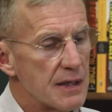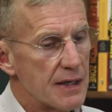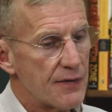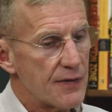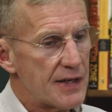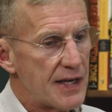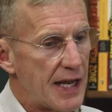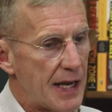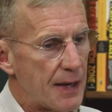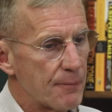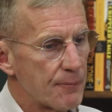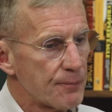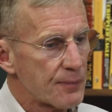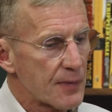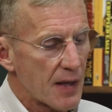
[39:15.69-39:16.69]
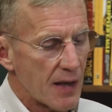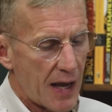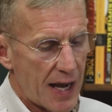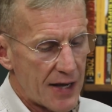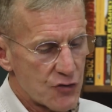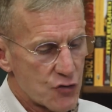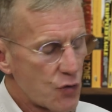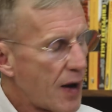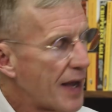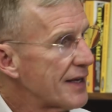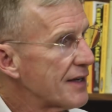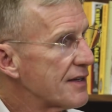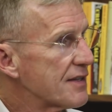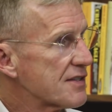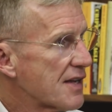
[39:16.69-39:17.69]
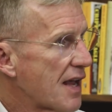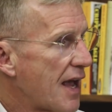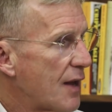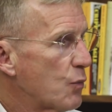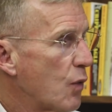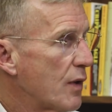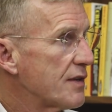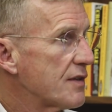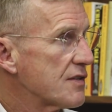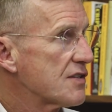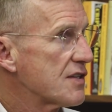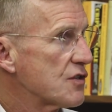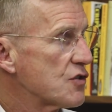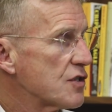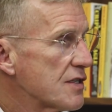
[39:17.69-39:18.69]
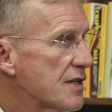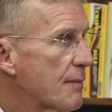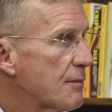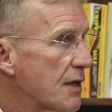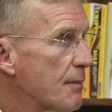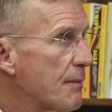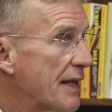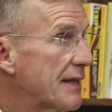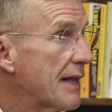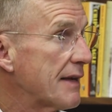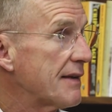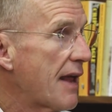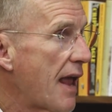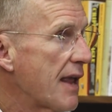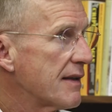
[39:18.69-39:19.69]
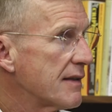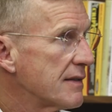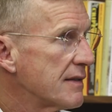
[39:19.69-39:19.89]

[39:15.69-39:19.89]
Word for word: Uh, the day. I try to decide what decisions I'm going to make that day.